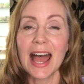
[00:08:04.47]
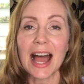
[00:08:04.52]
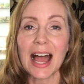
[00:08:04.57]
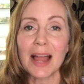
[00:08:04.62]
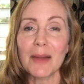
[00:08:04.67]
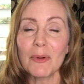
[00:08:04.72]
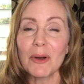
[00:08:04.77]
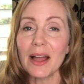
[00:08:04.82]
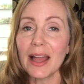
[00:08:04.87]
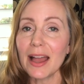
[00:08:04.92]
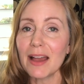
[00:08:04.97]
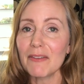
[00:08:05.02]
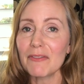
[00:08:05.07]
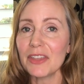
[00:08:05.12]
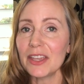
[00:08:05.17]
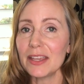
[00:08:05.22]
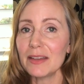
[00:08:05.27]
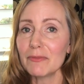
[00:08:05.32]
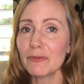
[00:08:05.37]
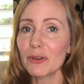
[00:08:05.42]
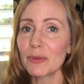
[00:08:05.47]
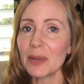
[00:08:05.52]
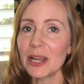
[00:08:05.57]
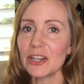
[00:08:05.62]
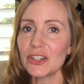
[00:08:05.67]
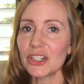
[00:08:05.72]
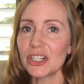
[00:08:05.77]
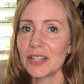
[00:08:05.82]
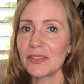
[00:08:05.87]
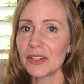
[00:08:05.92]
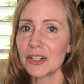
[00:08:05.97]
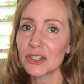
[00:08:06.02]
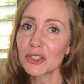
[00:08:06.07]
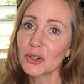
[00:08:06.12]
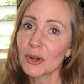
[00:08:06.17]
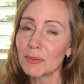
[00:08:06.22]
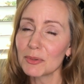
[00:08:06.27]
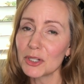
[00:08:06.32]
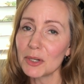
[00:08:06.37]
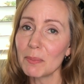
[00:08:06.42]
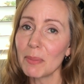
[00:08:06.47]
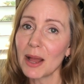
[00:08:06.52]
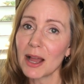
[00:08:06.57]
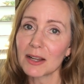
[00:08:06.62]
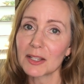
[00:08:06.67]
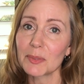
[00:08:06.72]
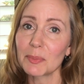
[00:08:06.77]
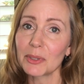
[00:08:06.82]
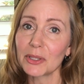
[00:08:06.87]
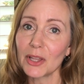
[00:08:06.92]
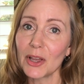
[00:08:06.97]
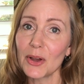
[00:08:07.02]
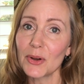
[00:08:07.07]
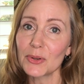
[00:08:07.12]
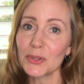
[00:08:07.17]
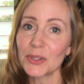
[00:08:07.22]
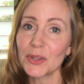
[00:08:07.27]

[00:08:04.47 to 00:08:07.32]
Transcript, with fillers: I will have the information in the description box below